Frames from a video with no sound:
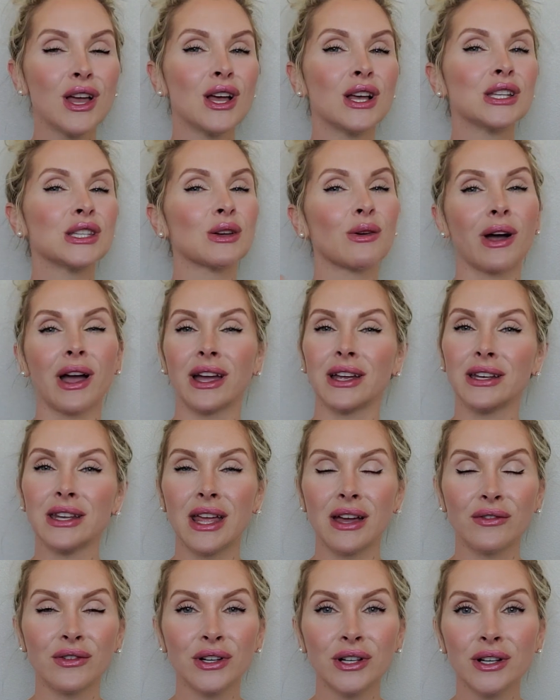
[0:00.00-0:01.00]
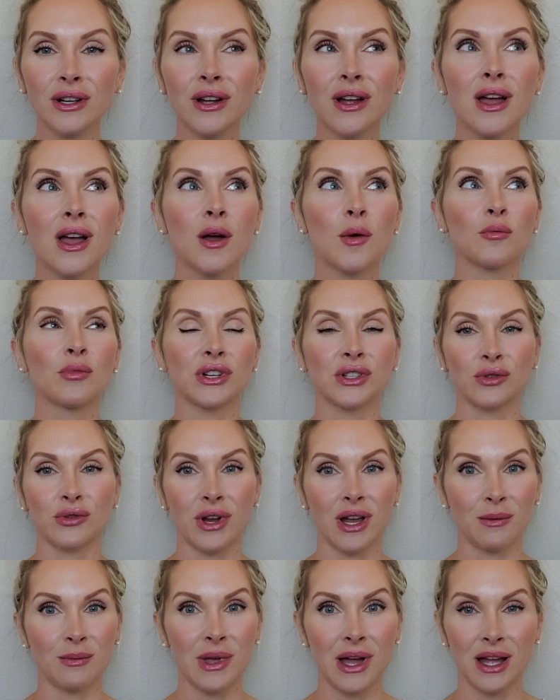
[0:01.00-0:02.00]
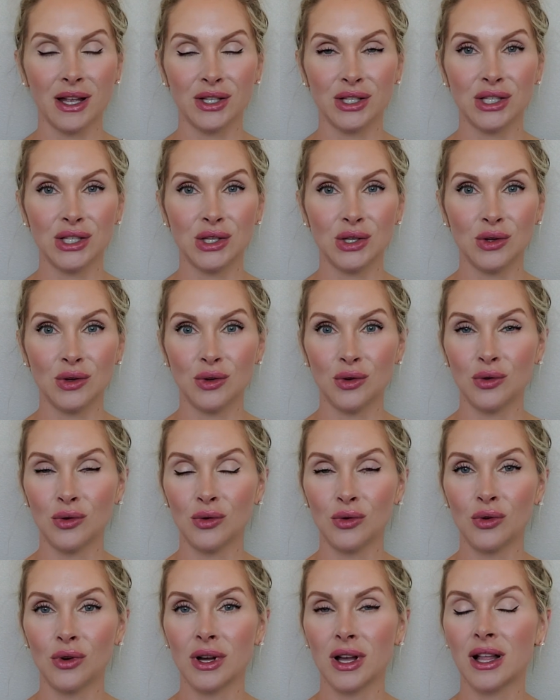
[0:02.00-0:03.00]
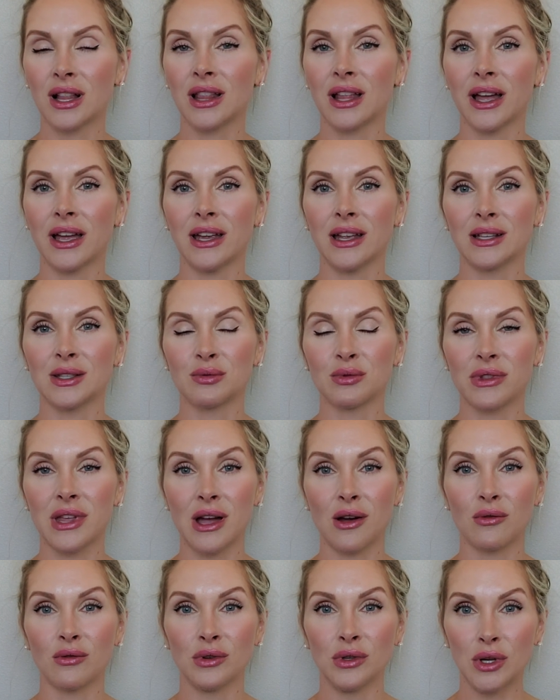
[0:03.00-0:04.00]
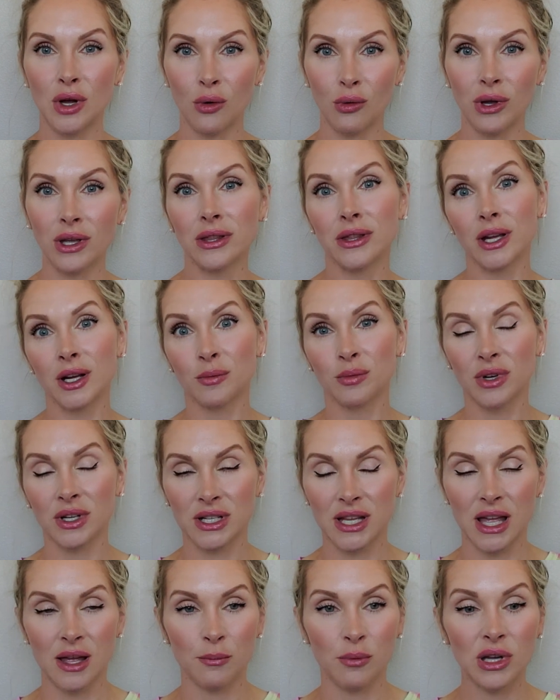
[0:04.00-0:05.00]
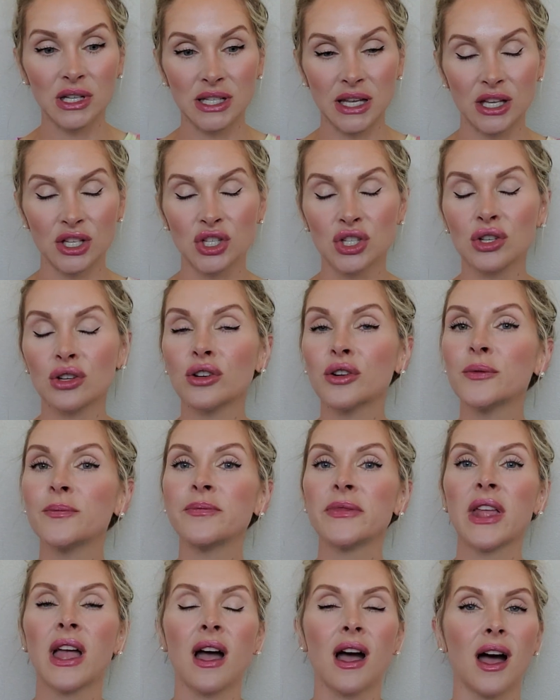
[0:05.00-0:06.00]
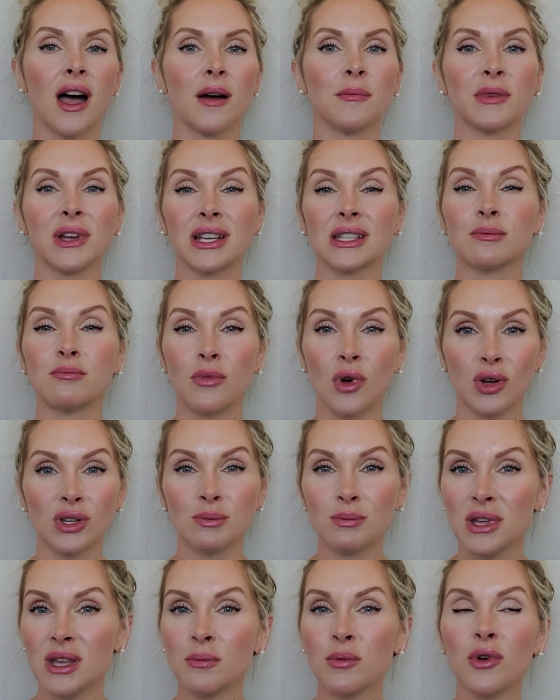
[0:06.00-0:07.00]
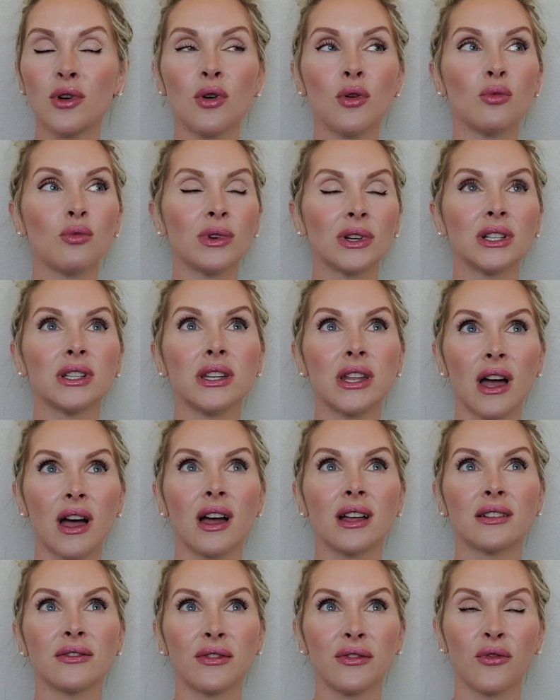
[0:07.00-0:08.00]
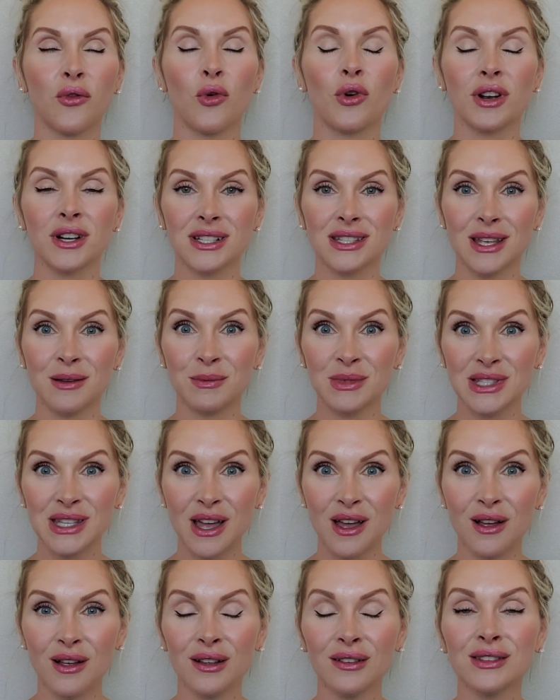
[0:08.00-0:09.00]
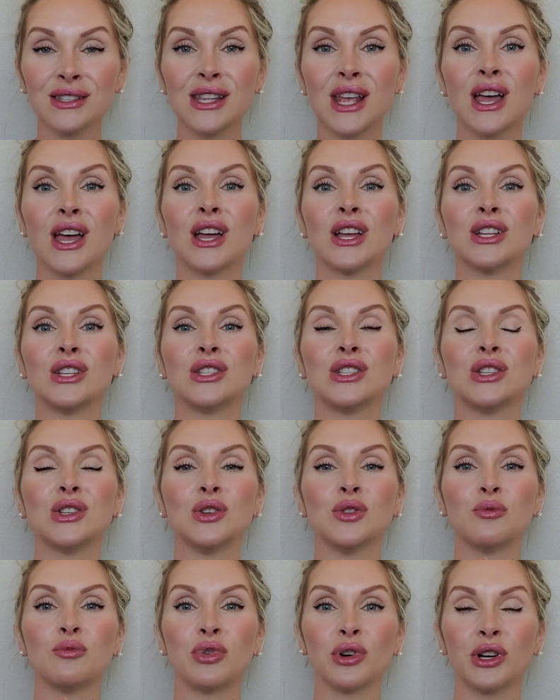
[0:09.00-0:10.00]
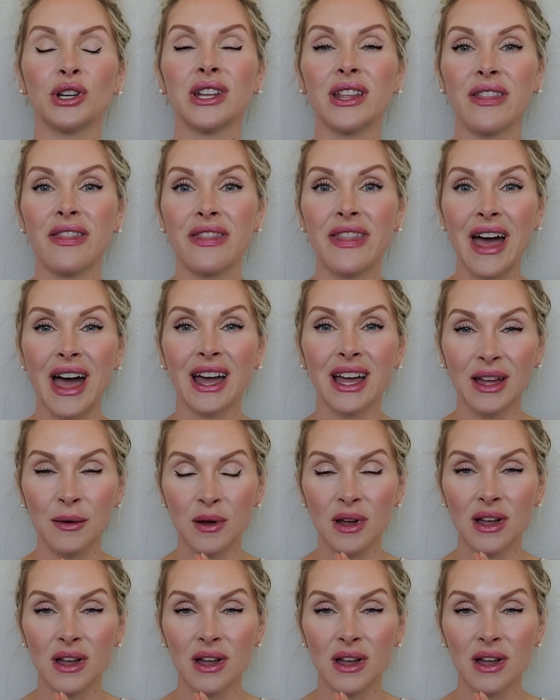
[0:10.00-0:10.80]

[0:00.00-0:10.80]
So I never prescribe that to clients without knowing their potential, because most people will not force themselves to put in that